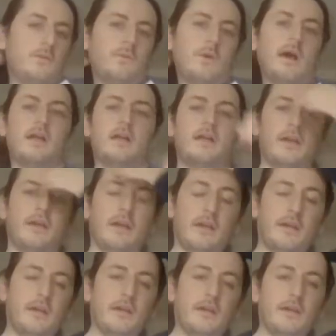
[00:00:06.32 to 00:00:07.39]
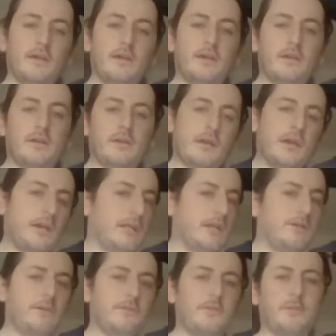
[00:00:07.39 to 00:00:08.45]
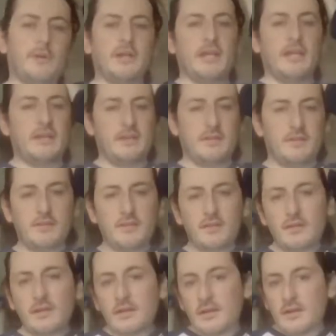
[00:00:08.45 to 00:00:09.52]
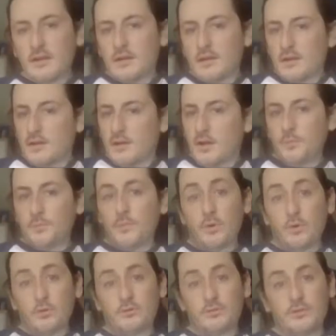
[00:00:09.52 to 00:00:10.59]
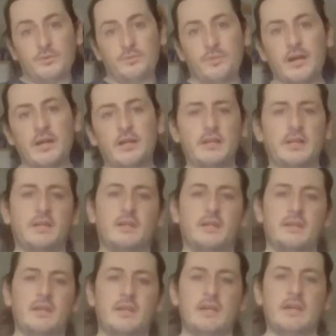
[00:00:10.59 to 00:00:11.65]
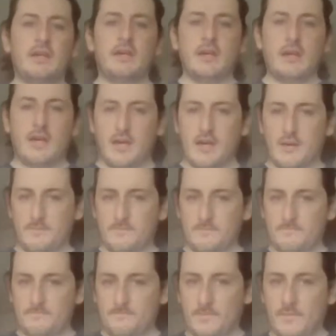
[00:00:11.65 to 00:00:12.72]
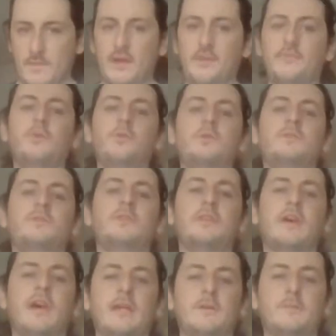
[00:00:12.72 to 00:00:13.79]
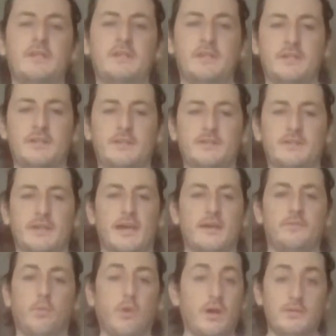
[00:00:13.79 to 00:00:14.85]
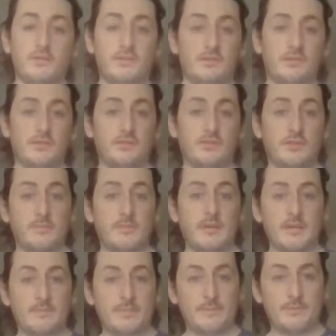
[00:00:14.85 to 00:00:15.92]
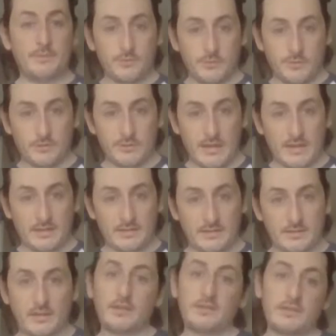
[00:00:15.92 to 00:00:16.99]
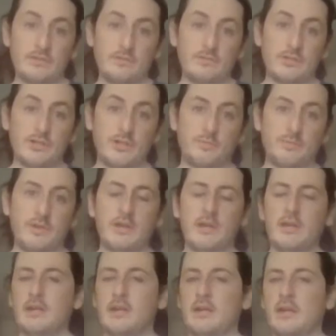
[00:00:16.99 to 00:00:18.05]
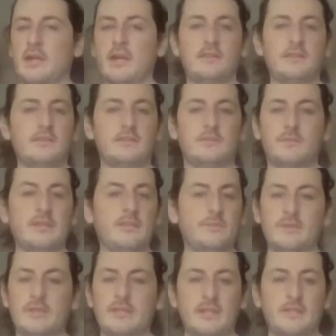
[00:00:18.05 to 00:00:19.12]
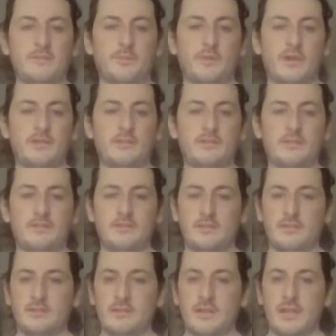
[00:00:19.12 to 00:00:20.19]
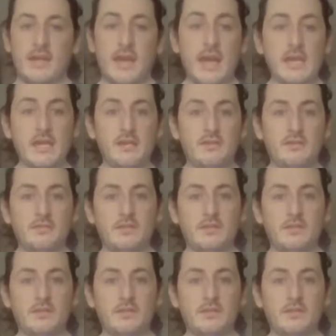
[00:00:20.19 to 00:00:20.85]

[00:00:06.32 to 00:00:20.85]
Well, hello everybody. Hope we're all doing well. I thought today, because I've watched so many people do this on YouTube, and it just gives me the inspiration to say, hey,